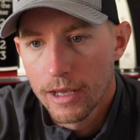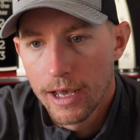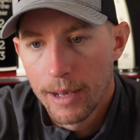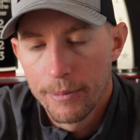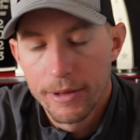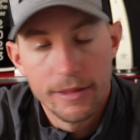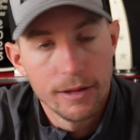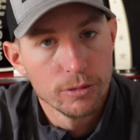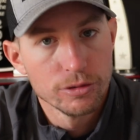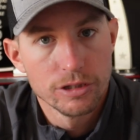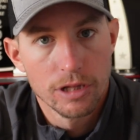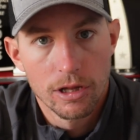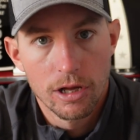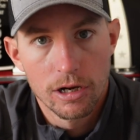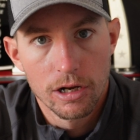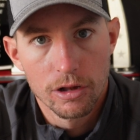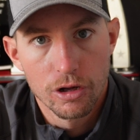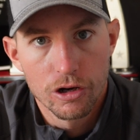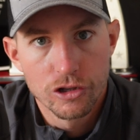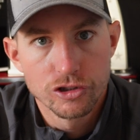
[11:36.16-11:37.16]
I mean, there was a lot
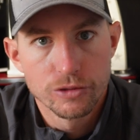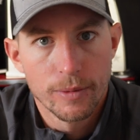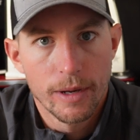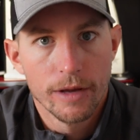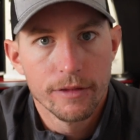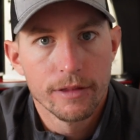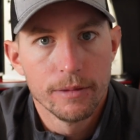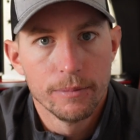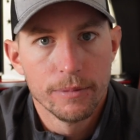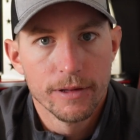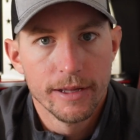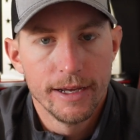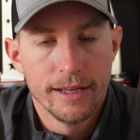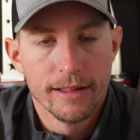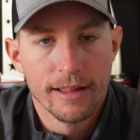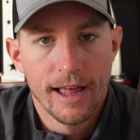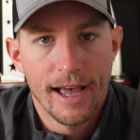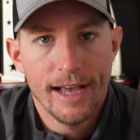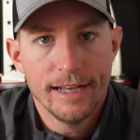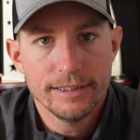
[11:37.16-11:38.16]
of largemouth in play
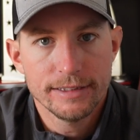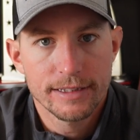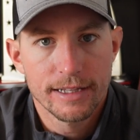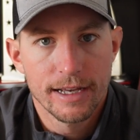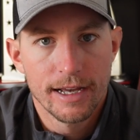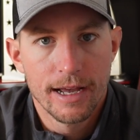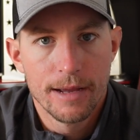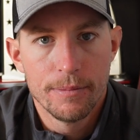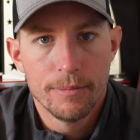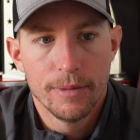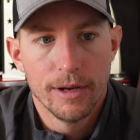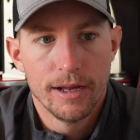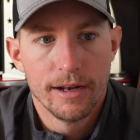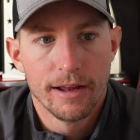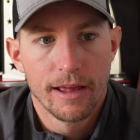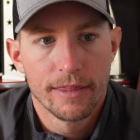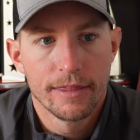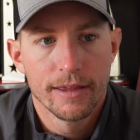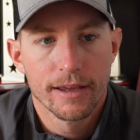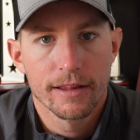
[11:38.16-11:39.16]
last time, but
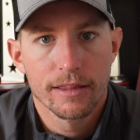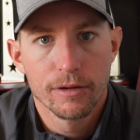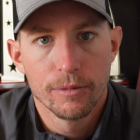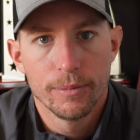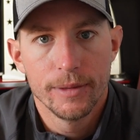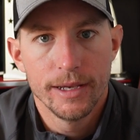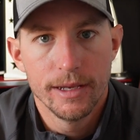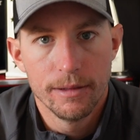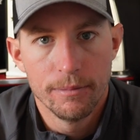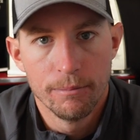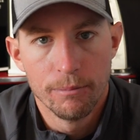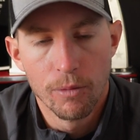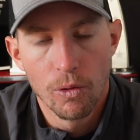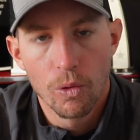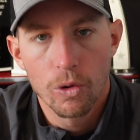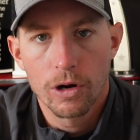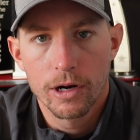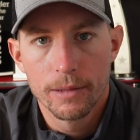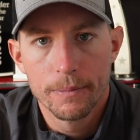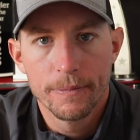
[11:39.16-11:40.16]
I think there'll be
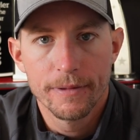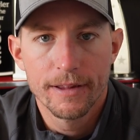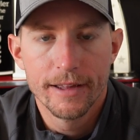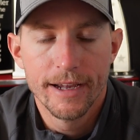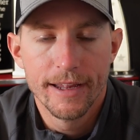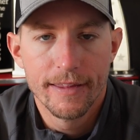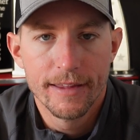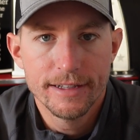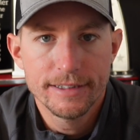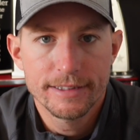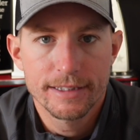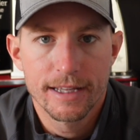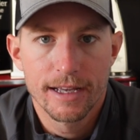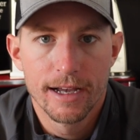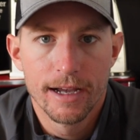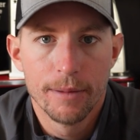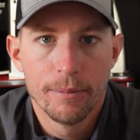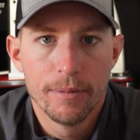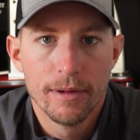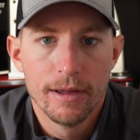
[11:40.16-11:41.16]
more in play this
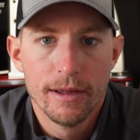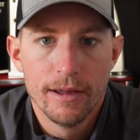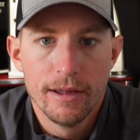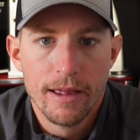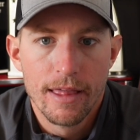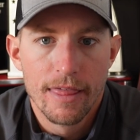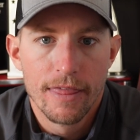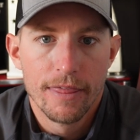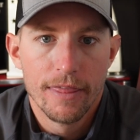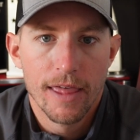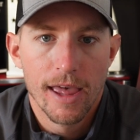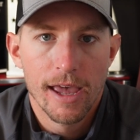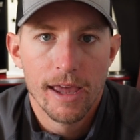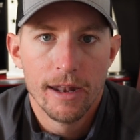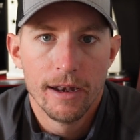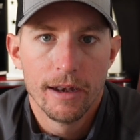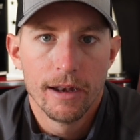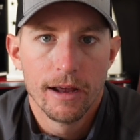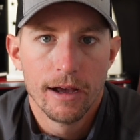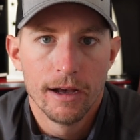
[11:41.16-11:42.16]
time
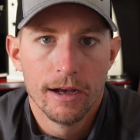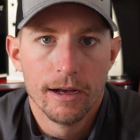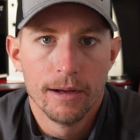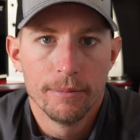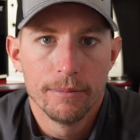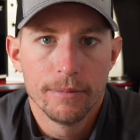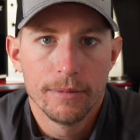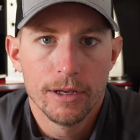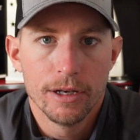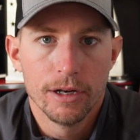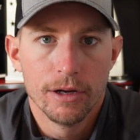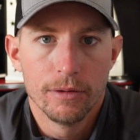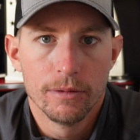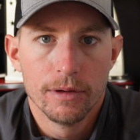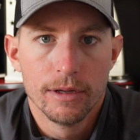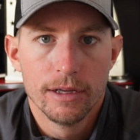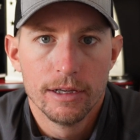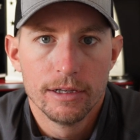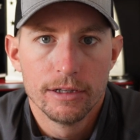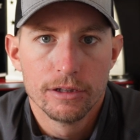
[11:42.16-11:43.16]
than,
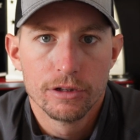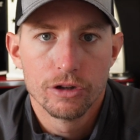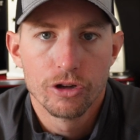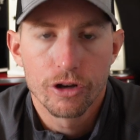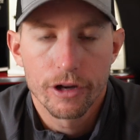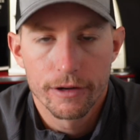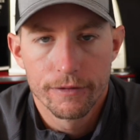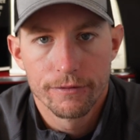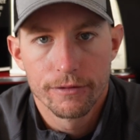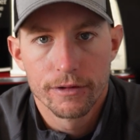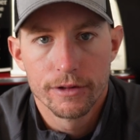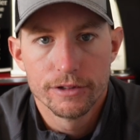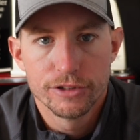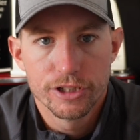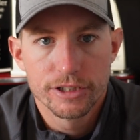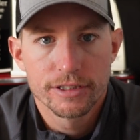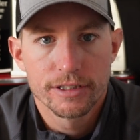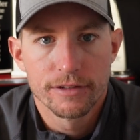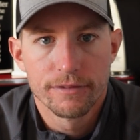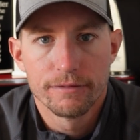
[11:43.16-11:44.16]
looking for
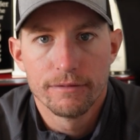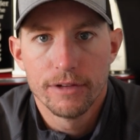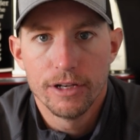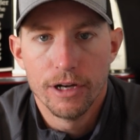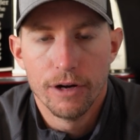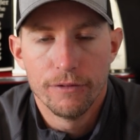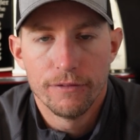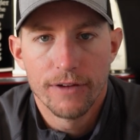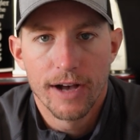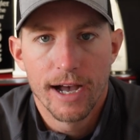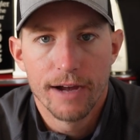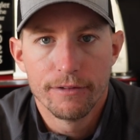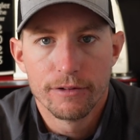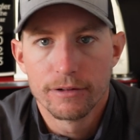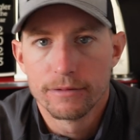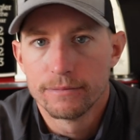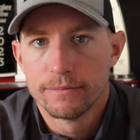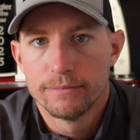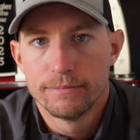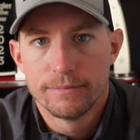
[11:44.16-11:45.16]
just the 5
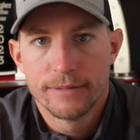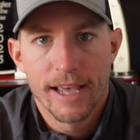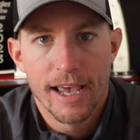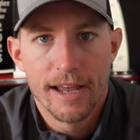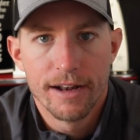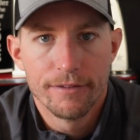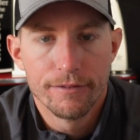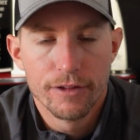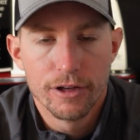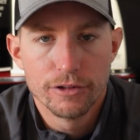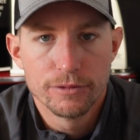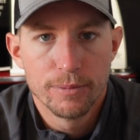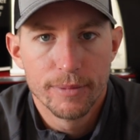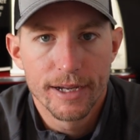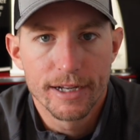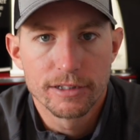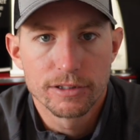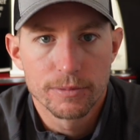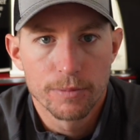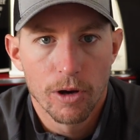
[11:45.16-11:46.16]
or 10 of those
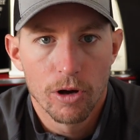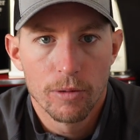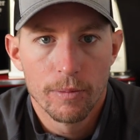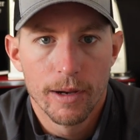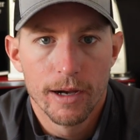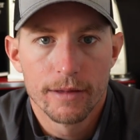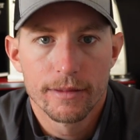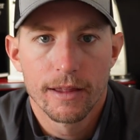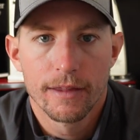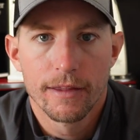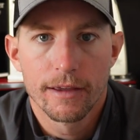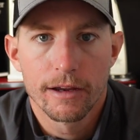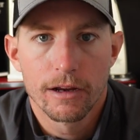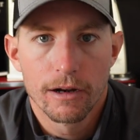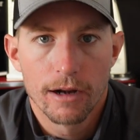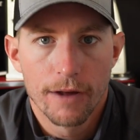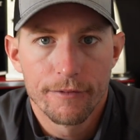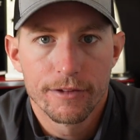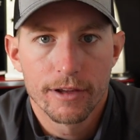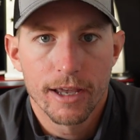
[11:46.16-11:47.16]
big smallmouth. I think
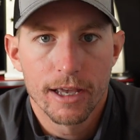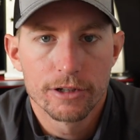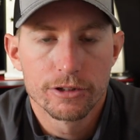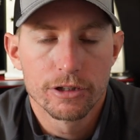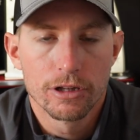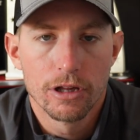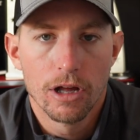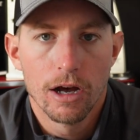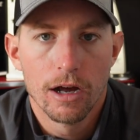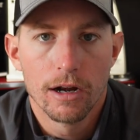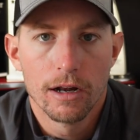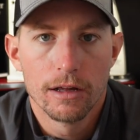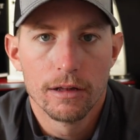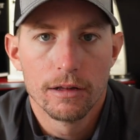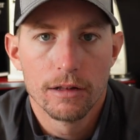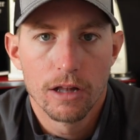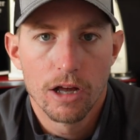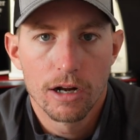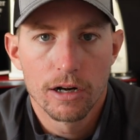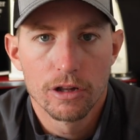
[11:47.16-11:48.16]
you're going to have to catch a lot of
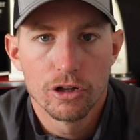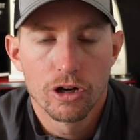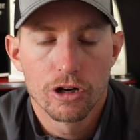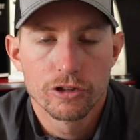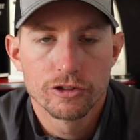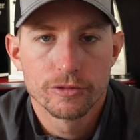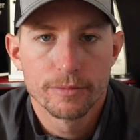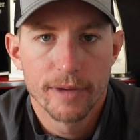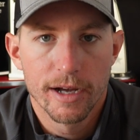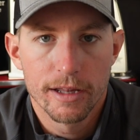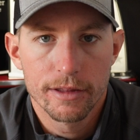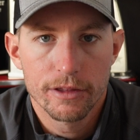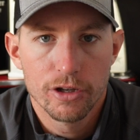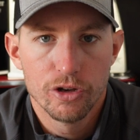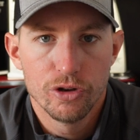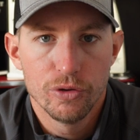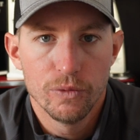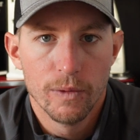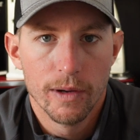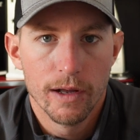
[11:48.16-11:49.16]
largemouth to
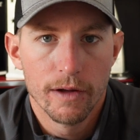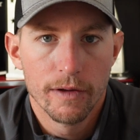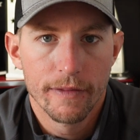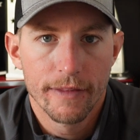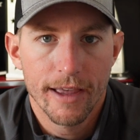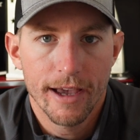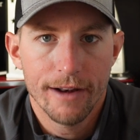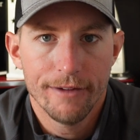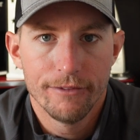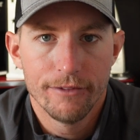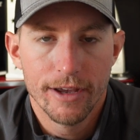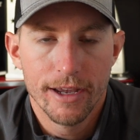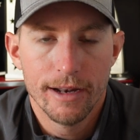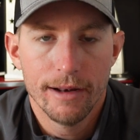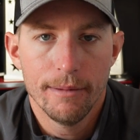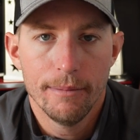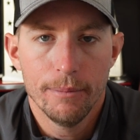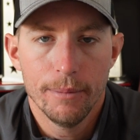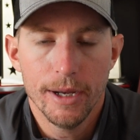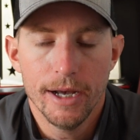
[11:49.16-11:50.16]
do well in that event.
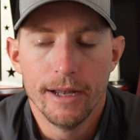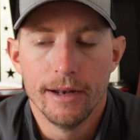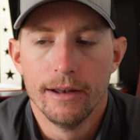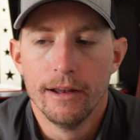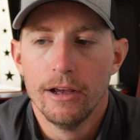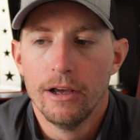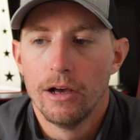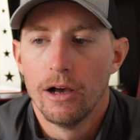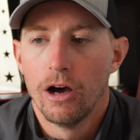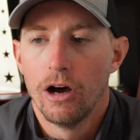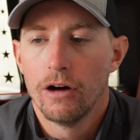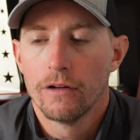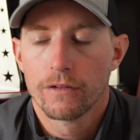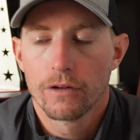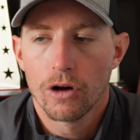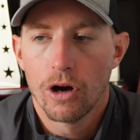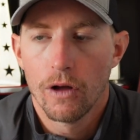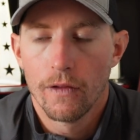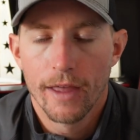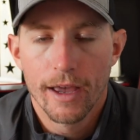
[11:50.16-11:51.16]
But
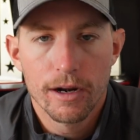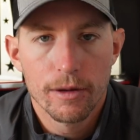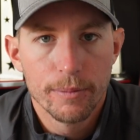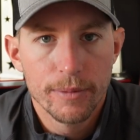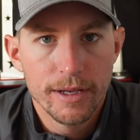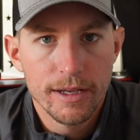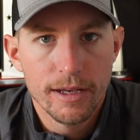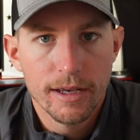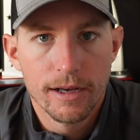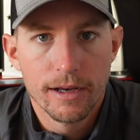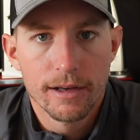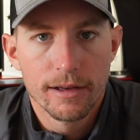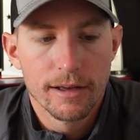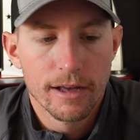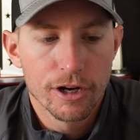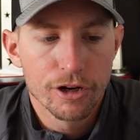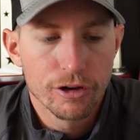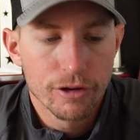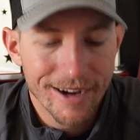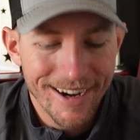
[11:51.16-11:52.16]
overall, that'll be
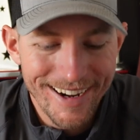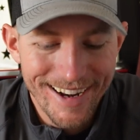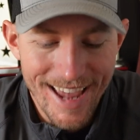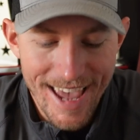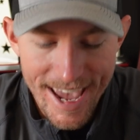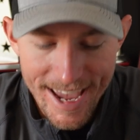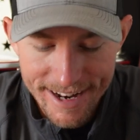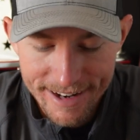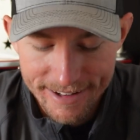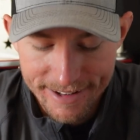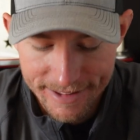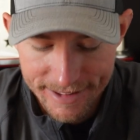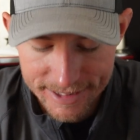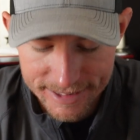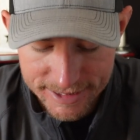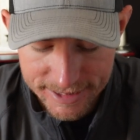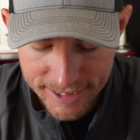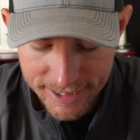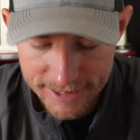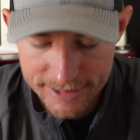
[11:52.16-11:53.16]
a great end to the
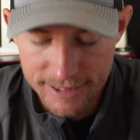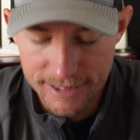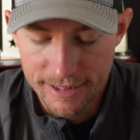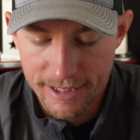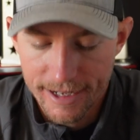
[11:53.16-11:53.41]
season.